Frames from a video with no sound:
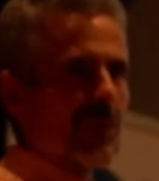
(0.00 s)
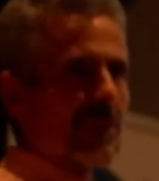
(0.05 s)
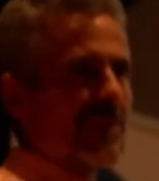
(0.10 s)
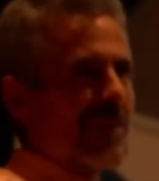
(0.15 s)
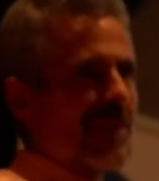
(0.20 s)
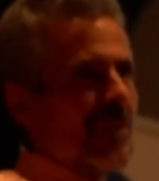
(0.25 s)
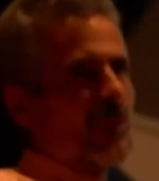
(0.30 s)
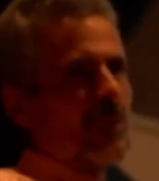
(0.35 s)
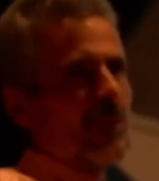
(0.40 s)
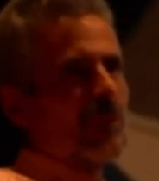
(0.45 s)

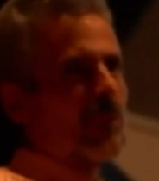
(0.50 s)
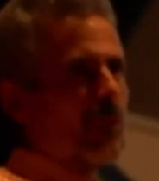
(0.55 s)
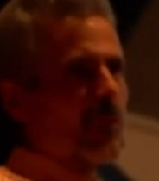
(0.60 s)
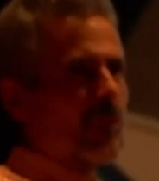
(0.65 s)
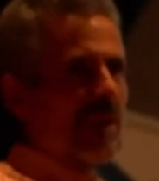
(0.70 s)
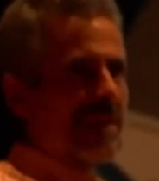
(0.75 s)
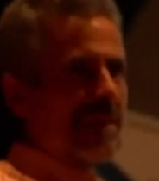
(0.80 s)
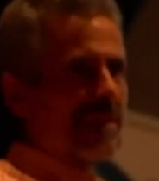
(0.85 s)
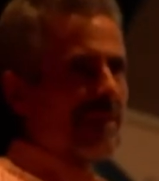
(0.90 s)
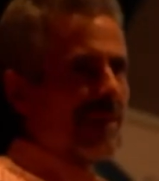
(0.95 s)
say, with mu
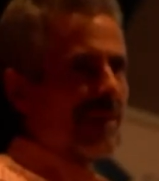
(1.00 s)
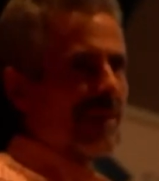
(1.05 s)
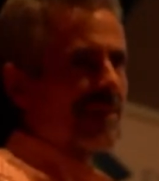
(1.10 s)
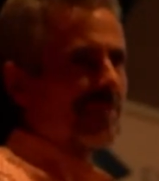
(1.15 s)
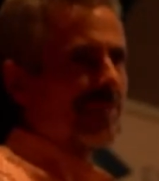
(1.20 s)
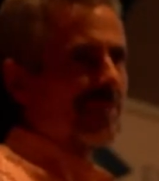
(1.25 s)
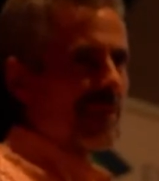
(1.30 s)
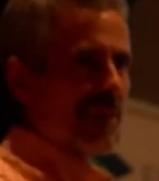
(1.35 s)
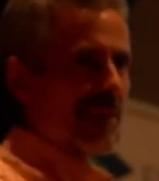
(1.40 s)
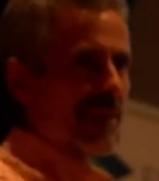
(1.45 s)

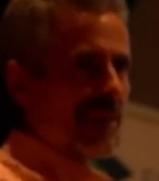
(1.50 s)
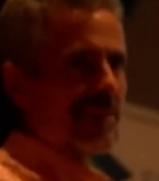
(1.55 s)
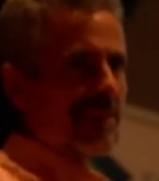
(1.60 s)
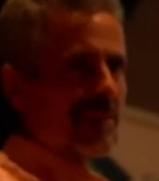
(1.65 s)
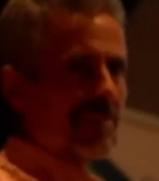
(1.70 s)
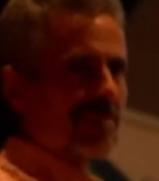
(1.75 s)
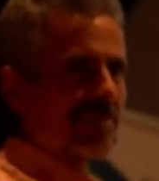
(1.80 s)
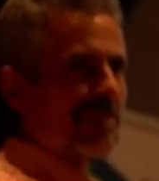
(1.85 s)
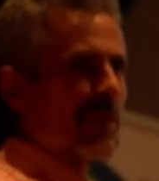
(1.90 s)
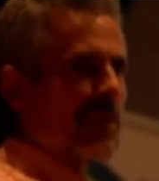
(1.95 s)
metal, but
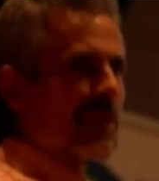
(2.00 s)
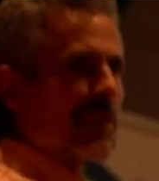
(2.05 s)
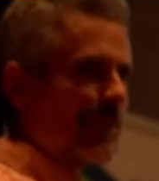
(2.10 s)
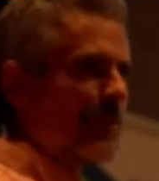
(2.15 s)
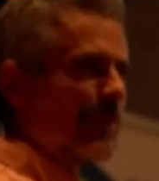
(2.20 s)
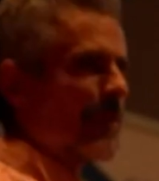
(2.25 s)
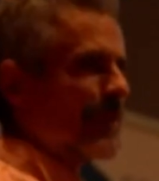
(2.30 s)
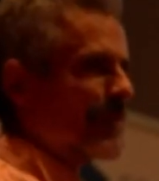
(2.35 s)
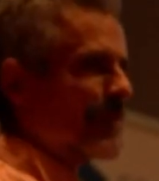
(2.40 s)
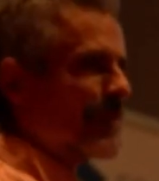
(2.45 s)
okay.
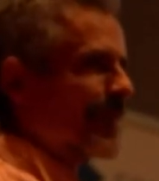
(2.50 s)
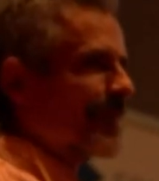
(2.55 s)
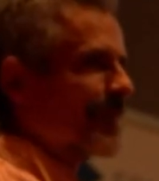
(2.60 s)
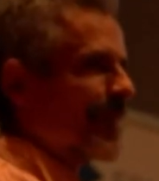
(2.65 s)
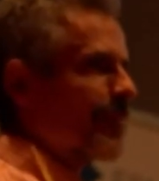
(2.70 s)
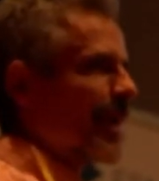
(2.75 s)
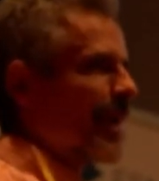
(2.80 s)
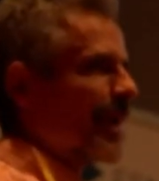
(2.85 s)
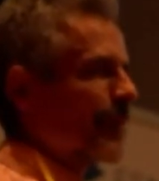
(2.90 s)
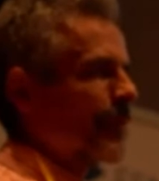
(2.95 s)
So it's, it's a
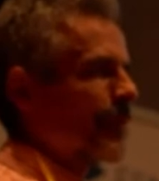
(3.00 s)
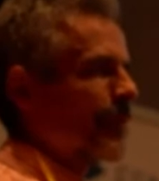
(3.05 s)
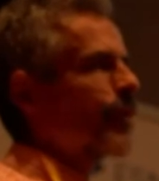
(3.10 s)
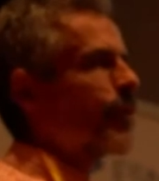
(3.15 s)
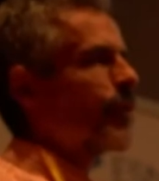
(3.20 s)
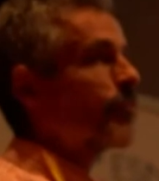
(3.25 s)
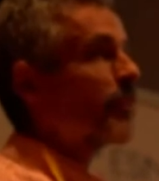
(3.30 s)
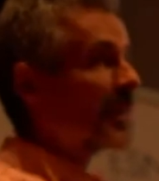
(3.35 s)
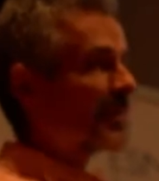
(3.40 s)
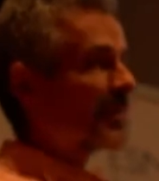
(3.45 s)
matter of
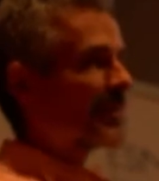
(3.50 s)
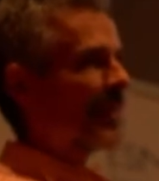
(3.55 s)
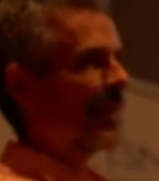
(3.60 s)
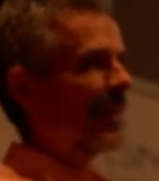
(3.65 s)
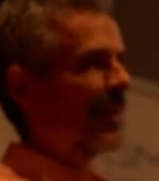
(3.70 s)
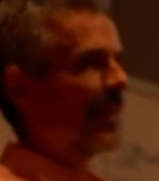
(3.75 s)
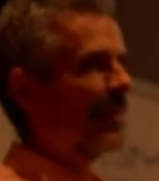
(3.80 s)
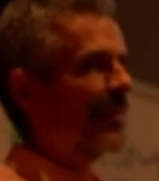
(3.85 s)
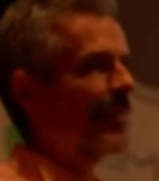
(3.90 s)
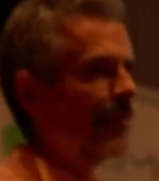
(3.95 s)

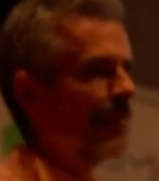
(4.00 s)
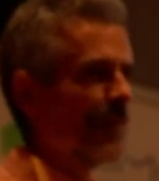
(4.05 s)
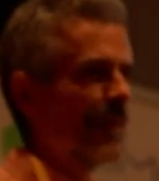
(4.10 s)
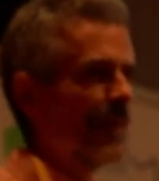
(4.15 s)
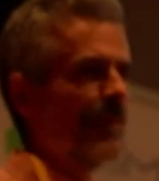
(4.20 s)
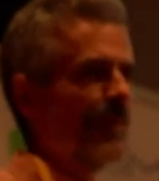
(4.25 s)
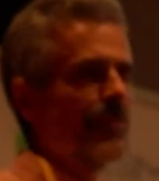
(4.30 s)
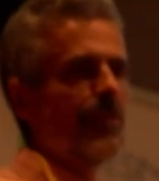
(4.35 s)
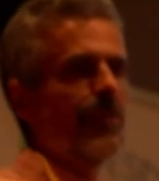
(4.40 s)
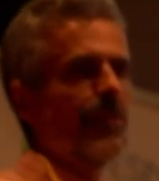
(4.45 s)
compensating the
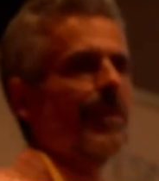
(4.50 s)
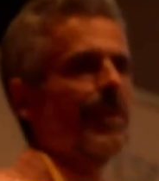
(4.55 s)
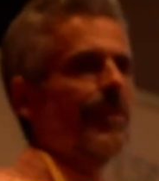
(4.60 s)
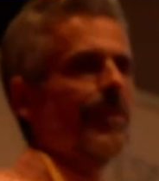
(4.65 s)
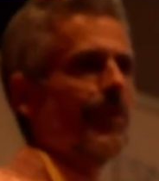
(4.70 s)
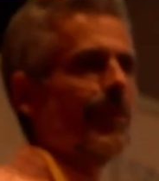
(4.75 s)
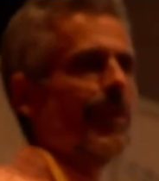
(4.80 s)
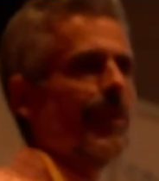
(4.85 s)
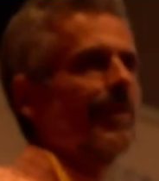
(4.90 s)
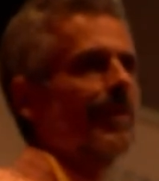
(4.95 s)
field so that
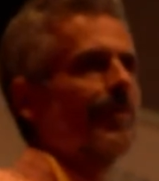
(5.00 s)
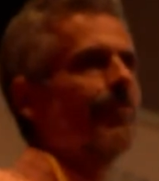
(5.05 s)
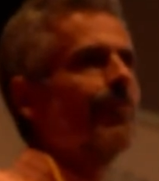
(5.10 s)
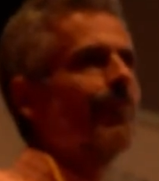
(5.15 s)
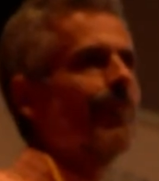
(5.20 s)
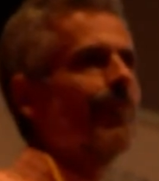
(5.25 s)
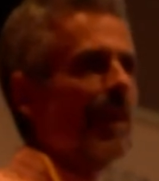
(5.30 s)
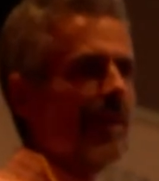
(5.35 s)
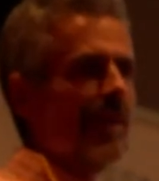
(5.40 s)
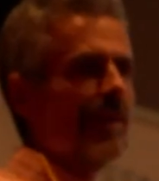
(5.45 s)
you can
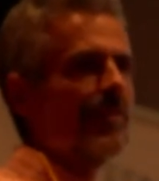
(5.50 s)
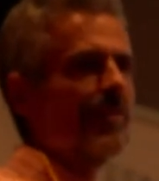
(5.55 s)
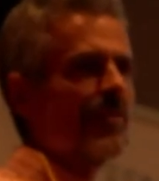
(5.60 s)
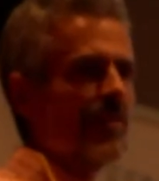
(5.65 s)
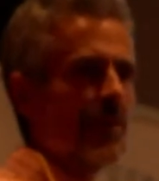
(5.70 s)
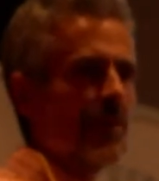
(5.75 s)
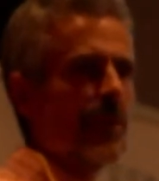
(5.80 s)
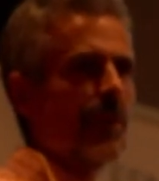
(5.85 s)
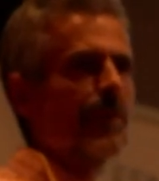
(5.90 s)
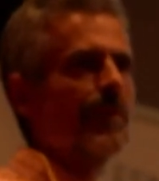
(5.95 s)
make it
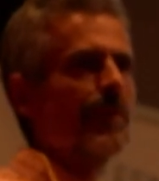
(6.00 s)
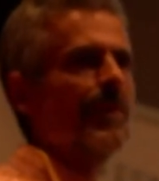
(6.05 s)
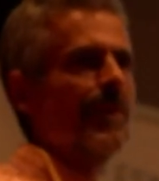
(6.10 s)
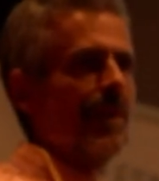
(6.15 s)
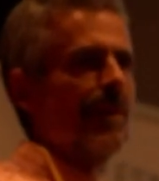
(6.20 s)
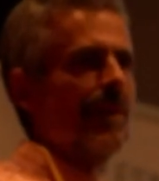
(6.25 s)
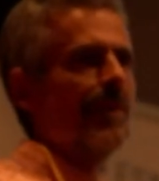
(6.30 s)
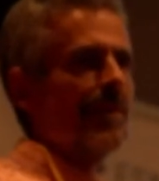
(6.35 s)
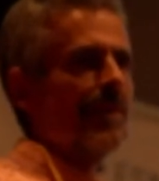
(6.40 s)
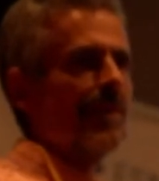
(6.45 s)
zero
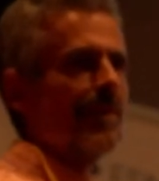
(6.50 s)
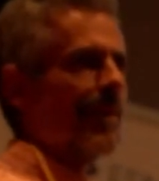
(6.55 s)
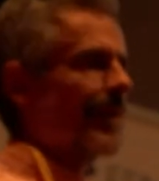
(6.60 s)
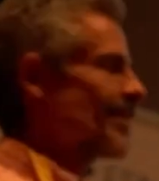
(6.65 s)
at